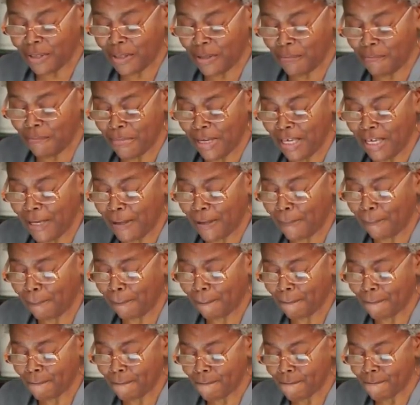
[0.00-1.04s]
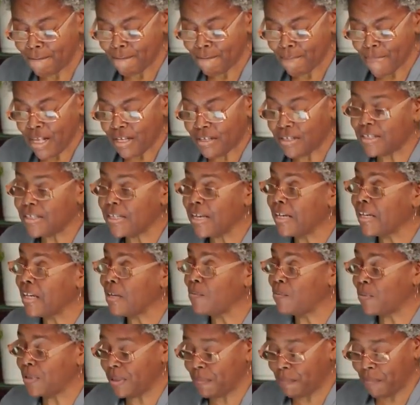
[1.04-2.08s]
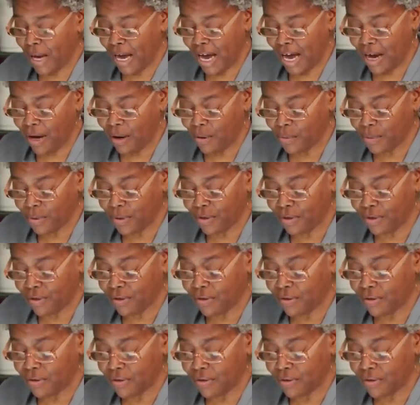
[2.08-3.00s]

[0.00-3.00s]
to me. The second was power.